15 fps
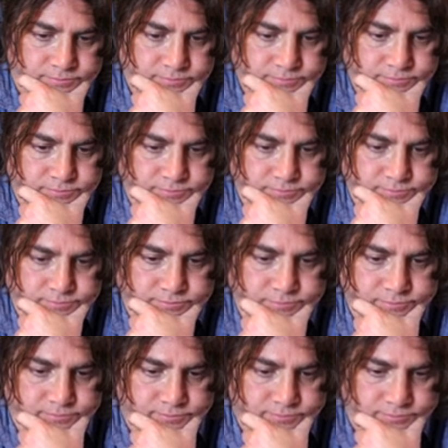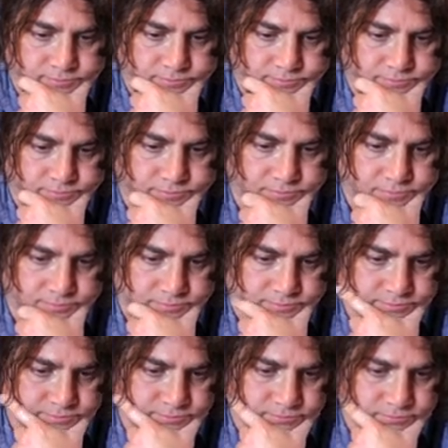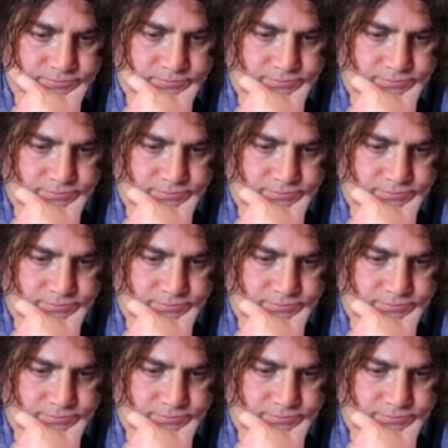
This person isn't speaking.